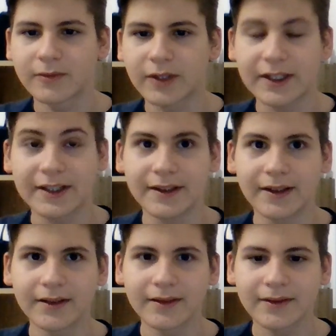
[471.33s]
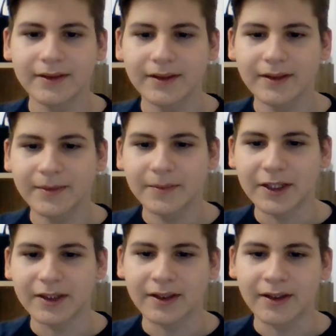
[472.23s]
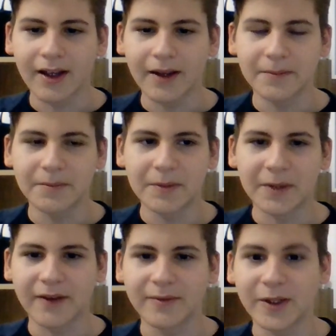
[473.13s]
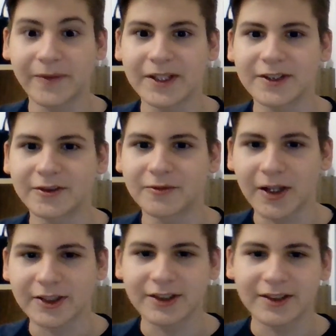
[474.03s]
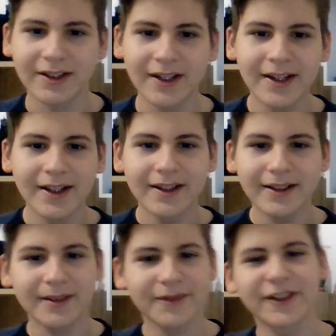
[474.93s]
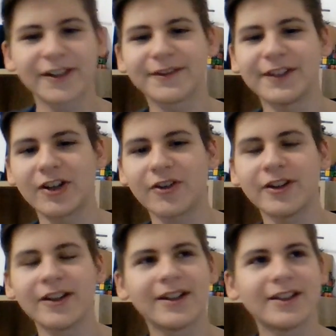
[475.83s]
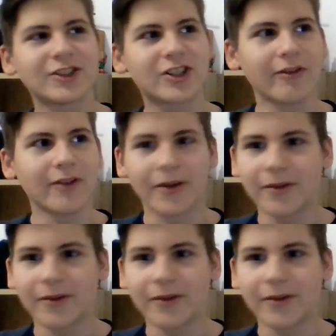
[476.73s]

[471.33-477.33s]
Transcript: easier because people have motivation to watch it. This is it for this video. Cheerio.